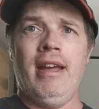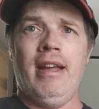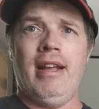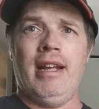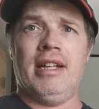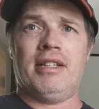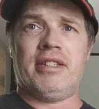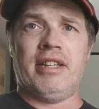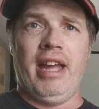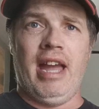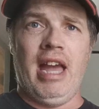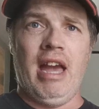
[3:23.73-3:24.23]

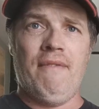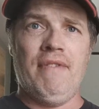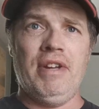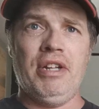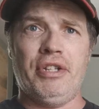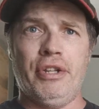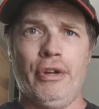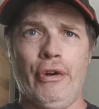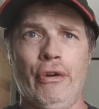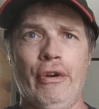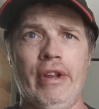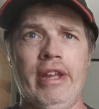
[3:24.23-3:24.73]
It's a
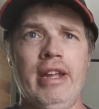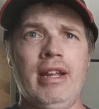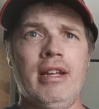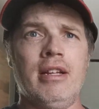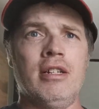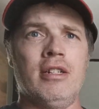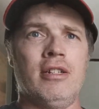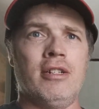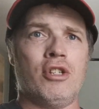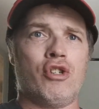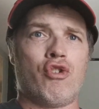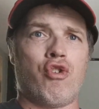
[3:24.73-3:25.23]
heavy-duty,
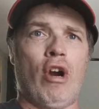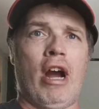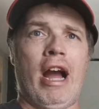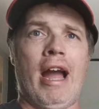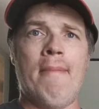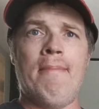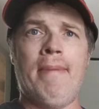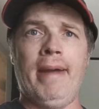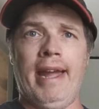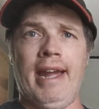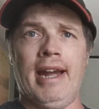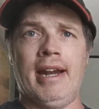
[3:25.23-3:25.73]

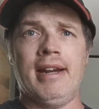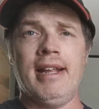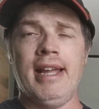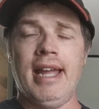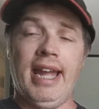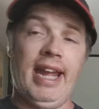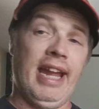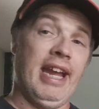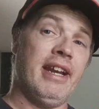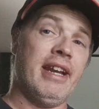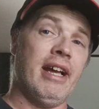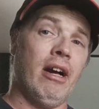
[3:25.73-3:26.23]
tri-band,
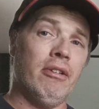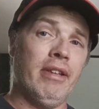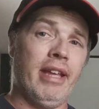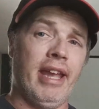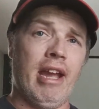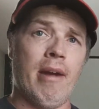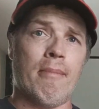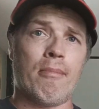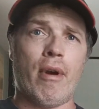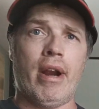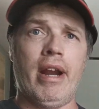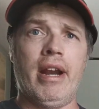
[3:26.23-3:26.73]
handheld
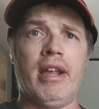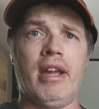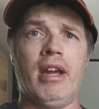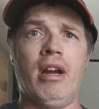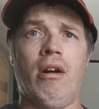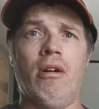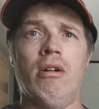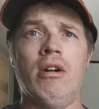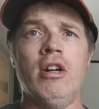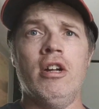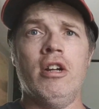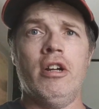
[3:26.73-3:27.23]
ham
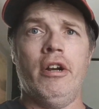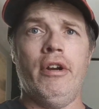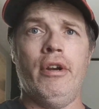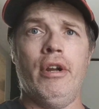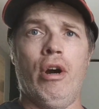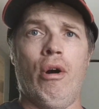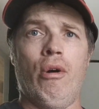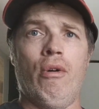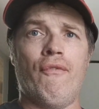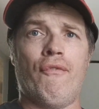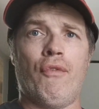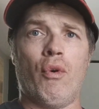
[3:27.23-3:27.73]
radio
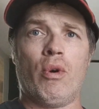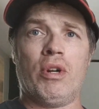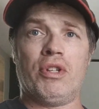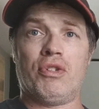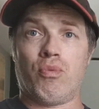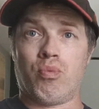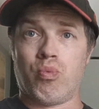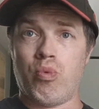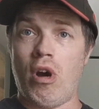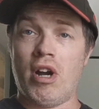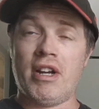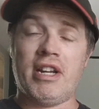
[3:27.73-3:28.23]
known for
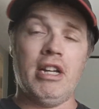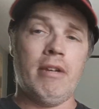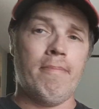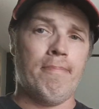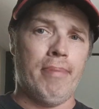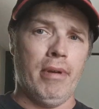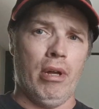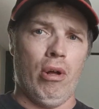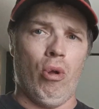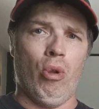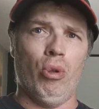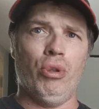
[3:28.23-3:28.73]
its rugged
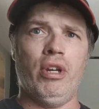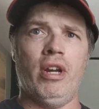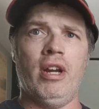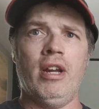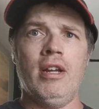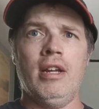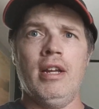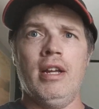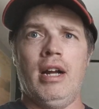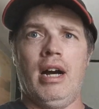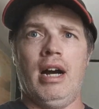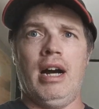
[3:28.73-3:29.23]
build.
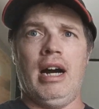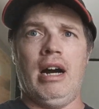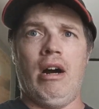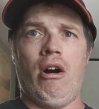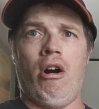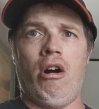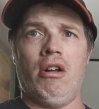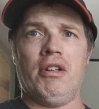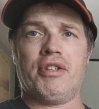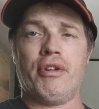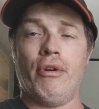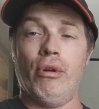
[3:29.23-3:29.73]

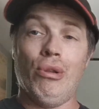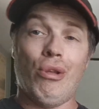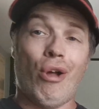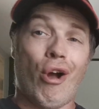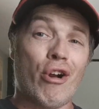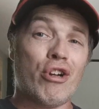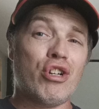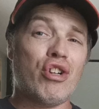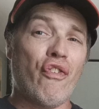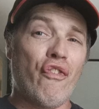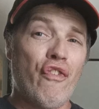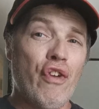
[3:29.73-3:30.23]
Also, a
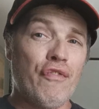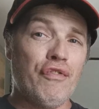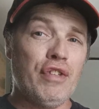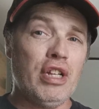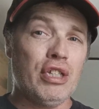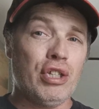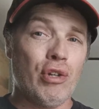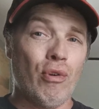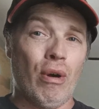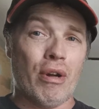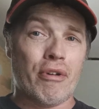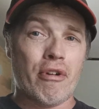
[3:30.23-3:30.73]
large
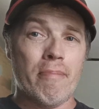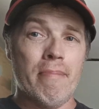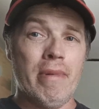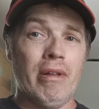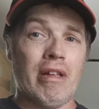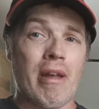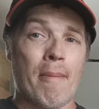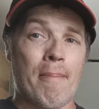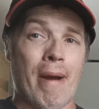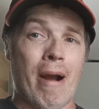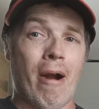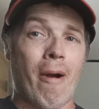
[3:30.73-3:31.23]
5,200
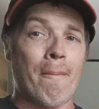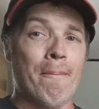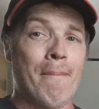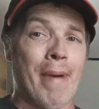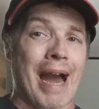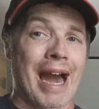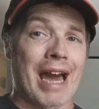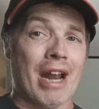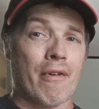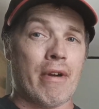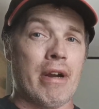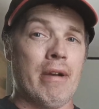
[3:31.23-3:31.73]
milliamp hour
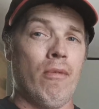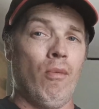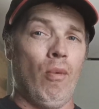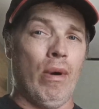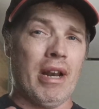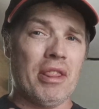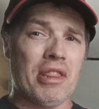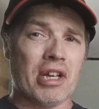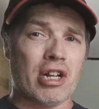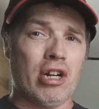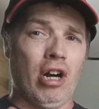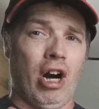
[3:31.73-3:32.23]
battery.
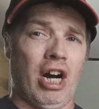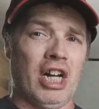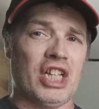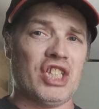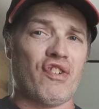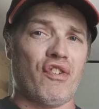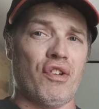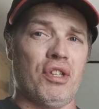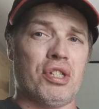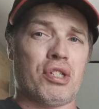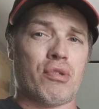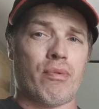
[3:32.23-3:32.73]
One of the
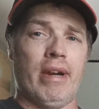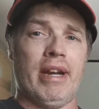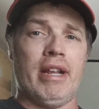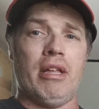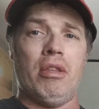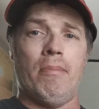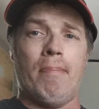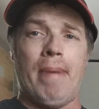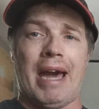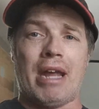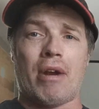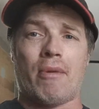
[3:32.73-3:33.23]
cons for this radio,
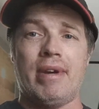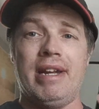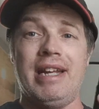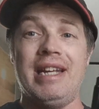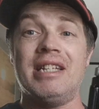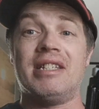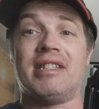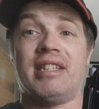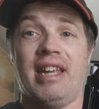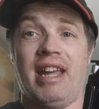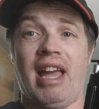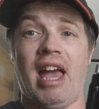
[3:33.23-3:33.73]
the battery
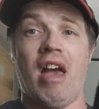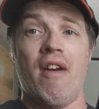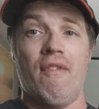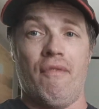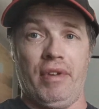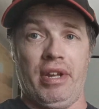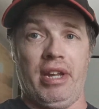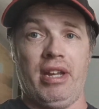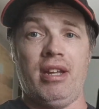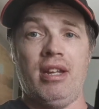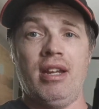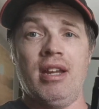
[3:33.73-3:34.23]
is
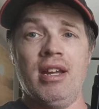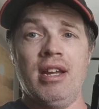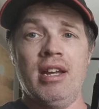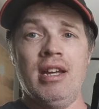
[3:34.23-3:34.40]
heavy,